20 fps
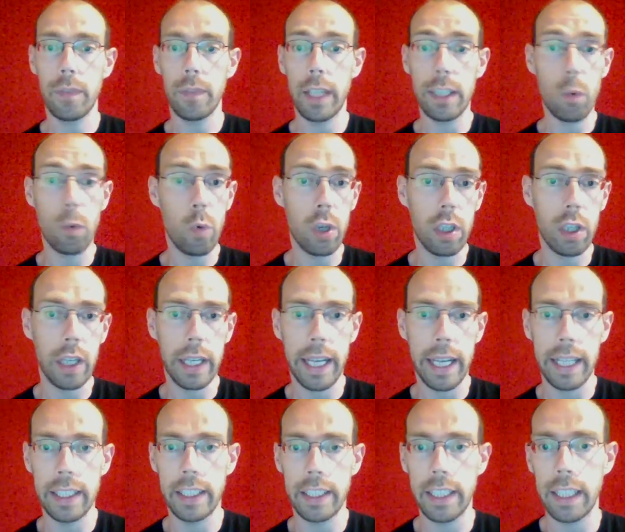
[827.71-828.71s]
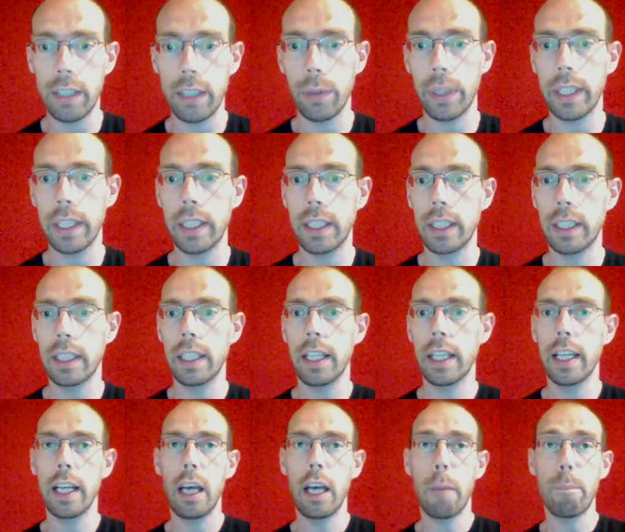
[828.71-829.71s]
that a worker can generate
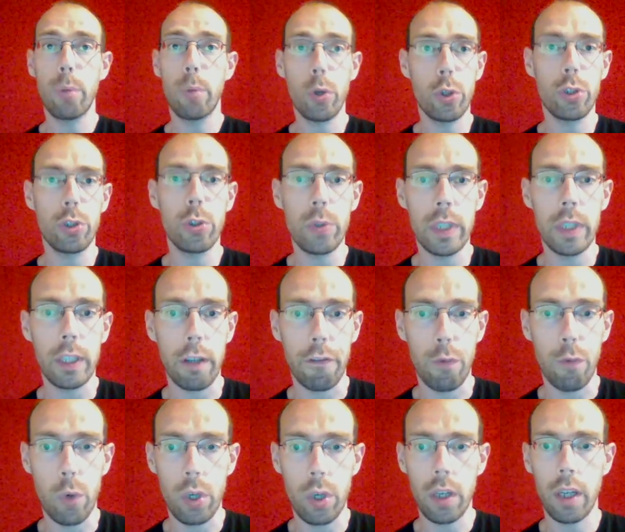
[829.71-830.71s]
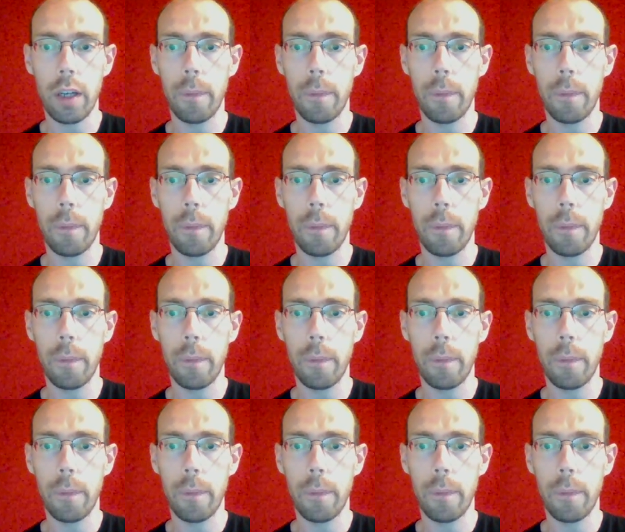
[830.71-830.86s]
per unit of work,